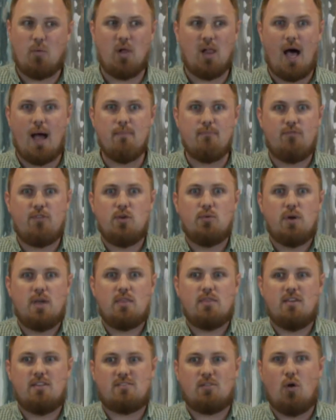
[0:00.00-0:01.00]
well, I'm
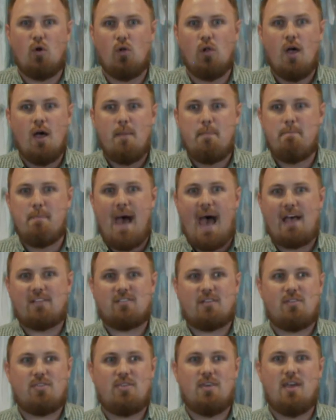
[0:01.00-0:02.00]
viewing this whole
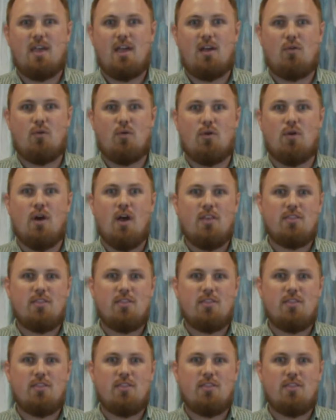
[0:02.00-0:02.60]
mask thing or